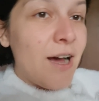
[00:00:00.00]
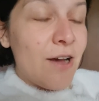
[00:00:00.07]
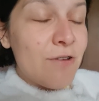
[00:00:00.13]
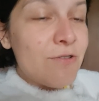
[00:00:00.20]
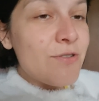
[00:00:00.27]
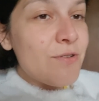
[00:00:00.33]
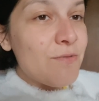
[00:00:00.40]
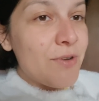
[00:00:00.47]
I
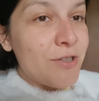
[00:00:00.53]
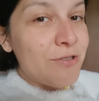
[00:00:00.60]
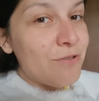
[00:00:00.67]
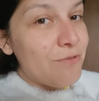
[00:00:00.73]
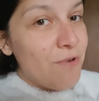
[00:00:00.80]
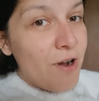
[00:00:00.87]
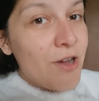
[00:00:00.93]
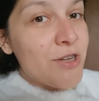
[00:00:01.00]
also want
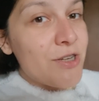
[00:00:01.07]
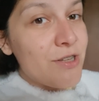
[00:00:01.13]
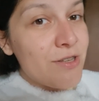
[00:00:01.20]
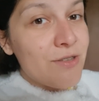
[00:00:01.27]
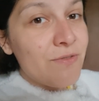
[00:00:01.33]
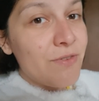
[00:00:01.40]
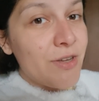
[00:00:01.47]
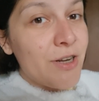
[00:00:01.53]
to watch
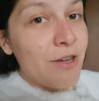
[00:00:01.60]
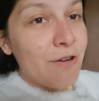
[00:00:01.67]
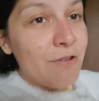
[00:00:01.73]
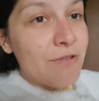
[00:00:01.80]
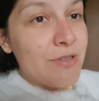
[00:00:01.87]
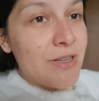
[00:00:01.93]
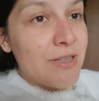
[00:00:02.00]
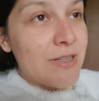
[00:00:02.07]
these
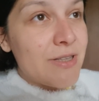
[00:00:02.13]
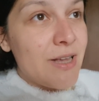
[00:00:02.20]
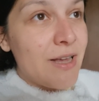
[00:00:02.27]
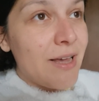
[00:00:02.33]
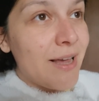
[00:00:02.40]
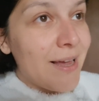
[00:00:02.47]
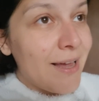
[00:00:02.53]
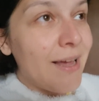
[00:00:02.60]
videos and
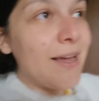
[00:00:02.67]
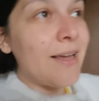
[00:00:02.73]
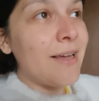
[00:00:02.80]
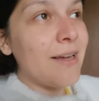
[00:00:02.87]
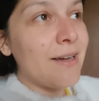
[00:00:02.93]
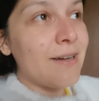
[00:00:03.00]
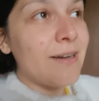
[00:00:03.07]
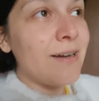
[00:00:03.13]
say,
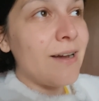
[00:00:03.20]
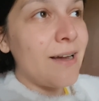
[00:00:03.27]
hey,